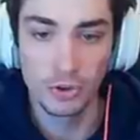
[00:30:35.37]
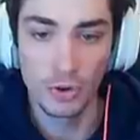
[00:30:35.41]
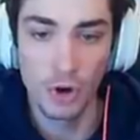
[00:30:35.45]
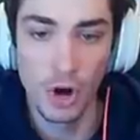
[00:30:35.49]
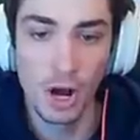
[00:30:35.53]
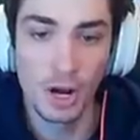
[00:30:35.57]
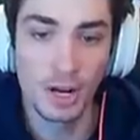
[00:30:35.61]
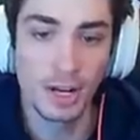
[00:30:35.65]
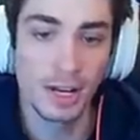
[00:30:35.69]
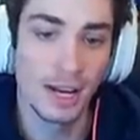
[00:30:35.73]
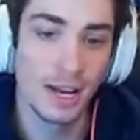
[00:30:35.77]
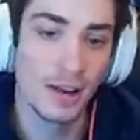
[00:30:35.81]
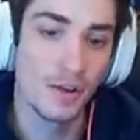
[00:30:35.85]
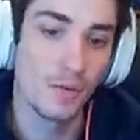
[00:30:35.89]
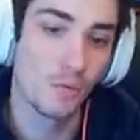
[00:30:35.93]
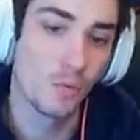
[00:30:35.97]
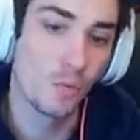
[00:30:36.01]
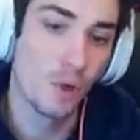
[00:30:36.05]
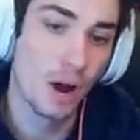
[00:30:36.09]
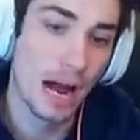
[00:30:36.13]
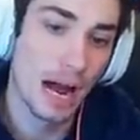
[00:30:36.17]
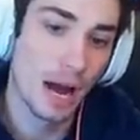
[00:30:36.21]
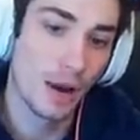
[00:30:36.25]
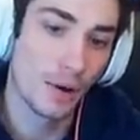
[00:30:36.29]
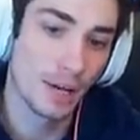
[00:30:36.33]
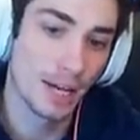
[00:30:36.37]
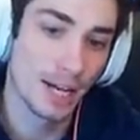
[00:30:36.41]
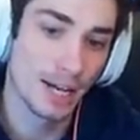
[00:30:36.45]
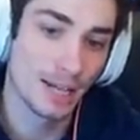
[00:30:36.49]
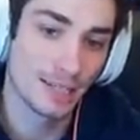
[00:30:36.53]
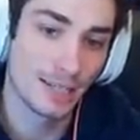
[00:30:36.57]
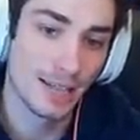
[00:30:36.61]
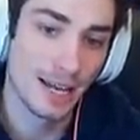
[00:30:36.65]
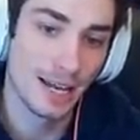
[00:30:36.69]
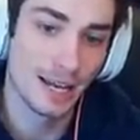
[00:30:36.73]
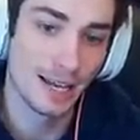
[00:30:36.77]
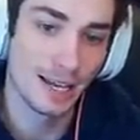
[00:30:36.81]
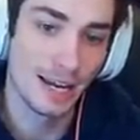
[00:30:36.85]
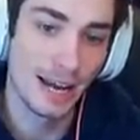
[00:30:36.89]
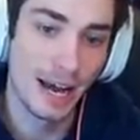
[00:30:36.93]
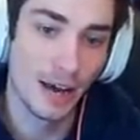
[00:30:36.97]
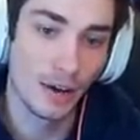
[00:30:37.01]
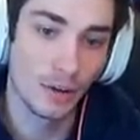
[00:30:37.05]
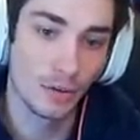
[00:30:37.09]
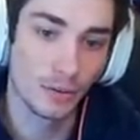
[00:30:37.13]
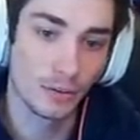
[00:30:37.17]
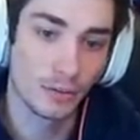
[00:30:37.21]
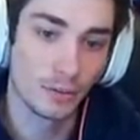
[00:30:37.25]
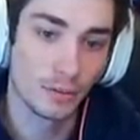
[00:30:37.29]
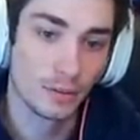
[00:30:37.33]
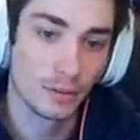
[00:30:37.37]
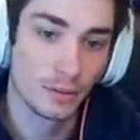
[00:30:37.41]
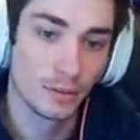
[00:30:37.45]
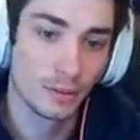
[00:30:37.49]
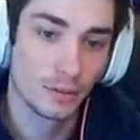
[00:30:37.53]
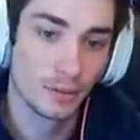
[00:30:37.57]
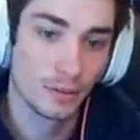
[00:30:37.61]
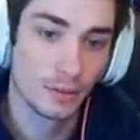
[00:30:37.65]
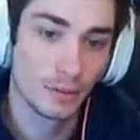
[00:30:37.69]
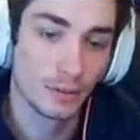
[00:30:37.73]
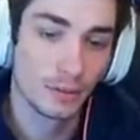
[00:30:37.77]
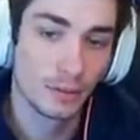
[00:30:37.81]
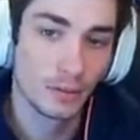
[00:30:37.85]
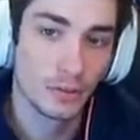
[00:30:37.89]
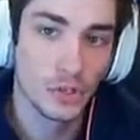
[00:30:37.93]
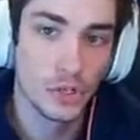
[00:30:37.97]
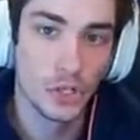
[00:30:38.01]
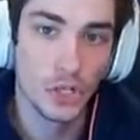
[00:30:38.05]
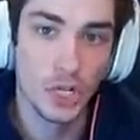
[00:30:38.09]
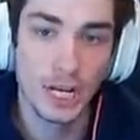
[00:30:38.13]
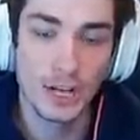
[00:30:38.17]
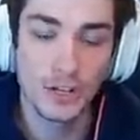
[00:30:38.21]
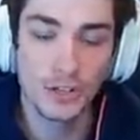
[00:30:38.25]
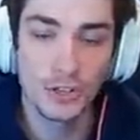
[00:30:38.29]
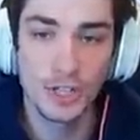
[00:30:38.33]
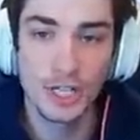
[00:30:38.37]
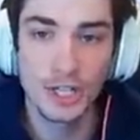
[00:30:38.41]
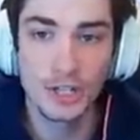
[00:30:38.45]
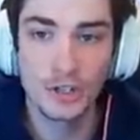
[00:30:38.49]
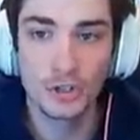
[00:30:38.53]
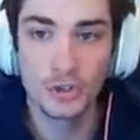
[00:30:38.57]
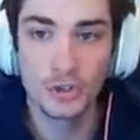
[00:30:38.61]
truck, and wow, he got taken out. J.C.